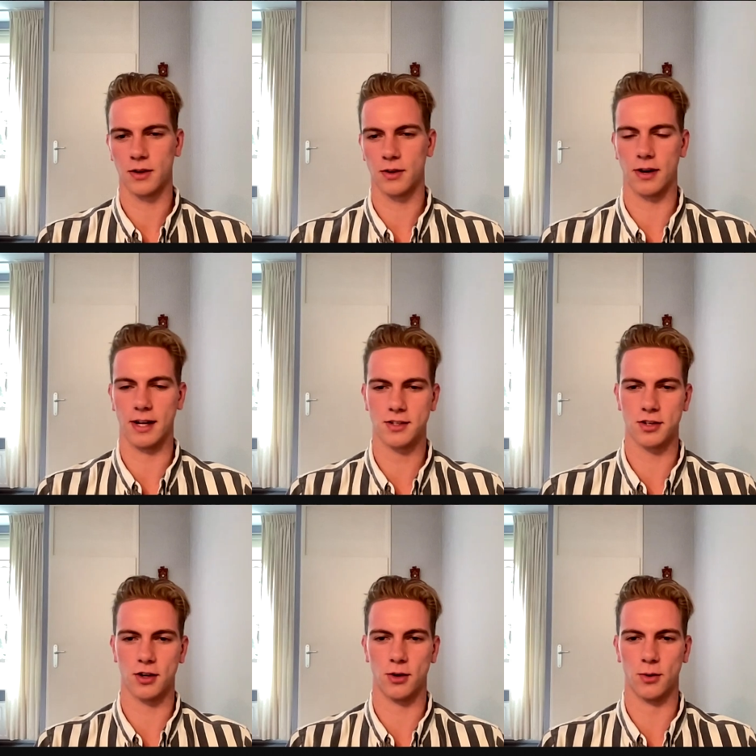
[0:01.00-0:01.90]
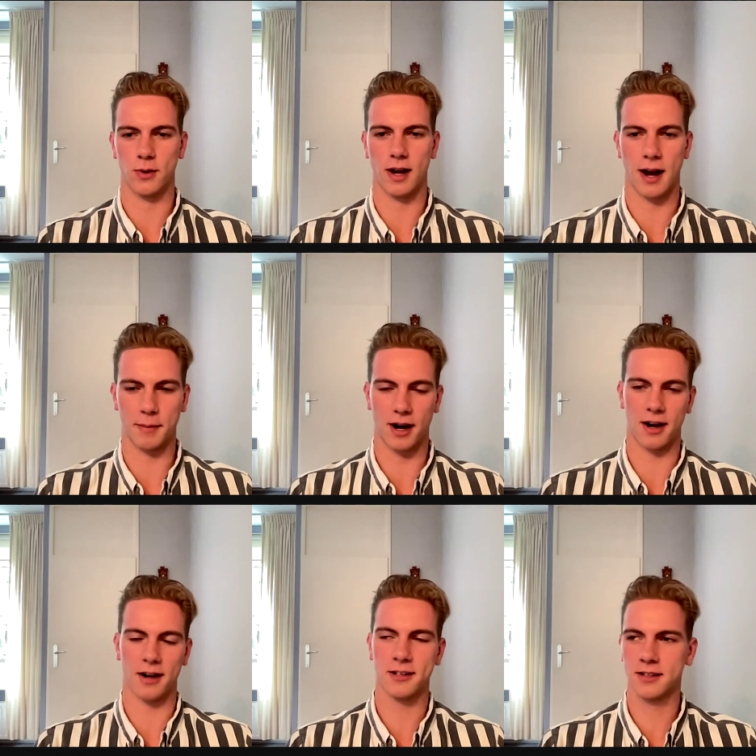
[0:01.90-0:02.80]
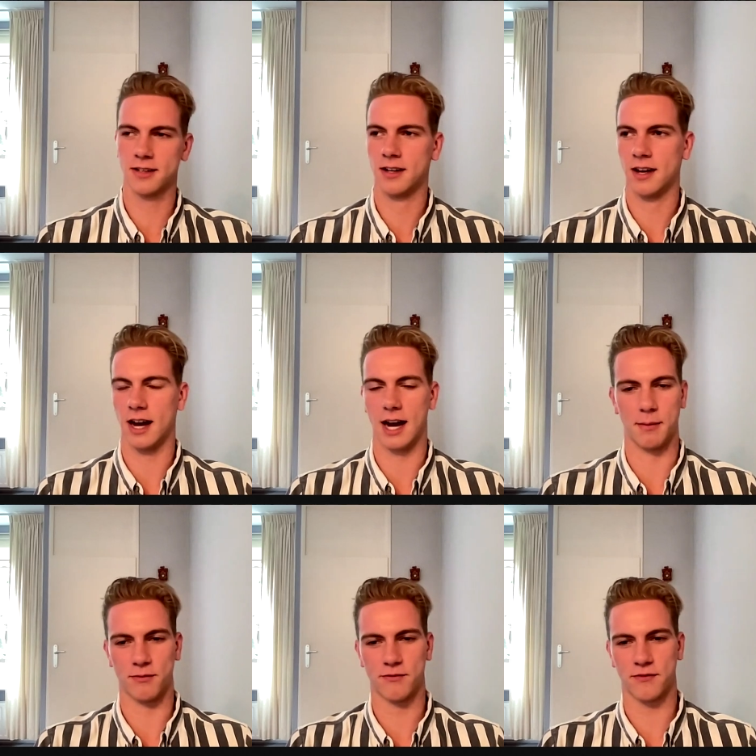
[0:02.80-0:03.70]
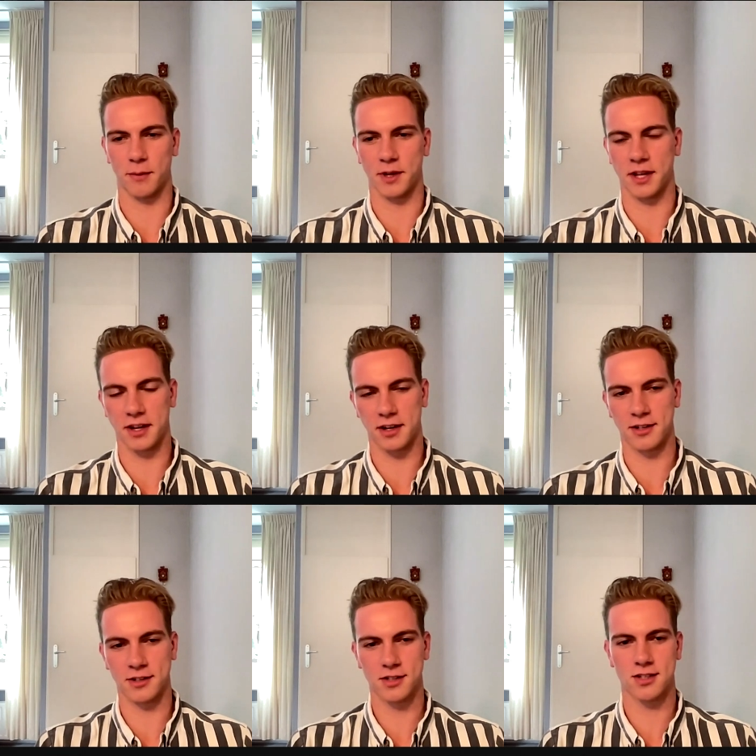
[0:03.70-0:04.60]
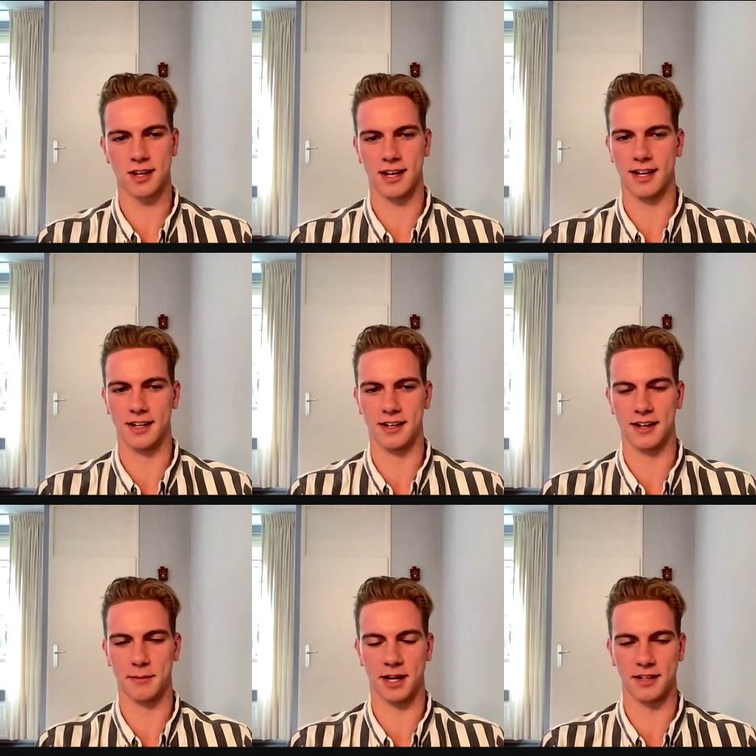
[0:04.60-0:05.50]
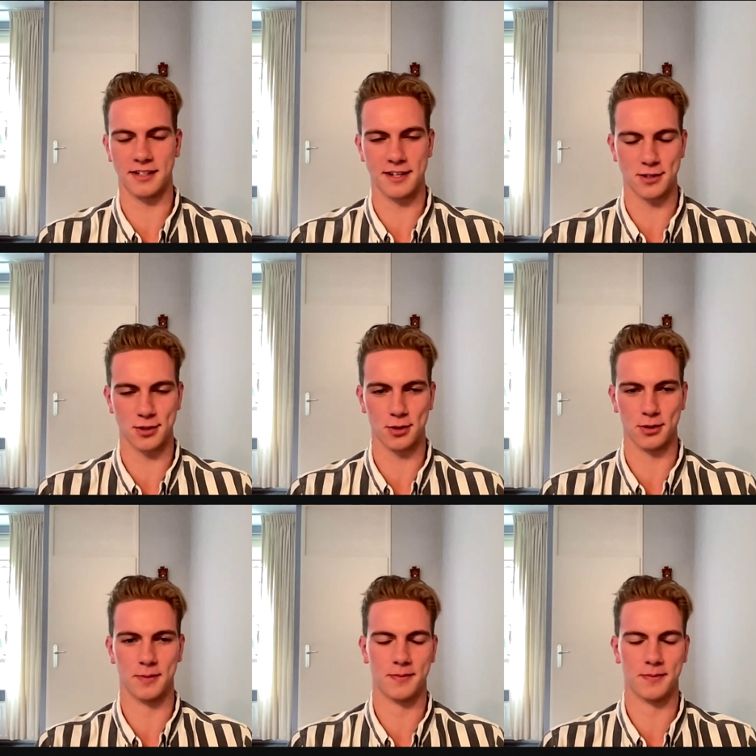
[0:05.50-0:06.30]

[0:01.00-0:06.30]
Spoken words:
Right, so I'm Arne. I'm from the Netherlands and I'm 19 years old.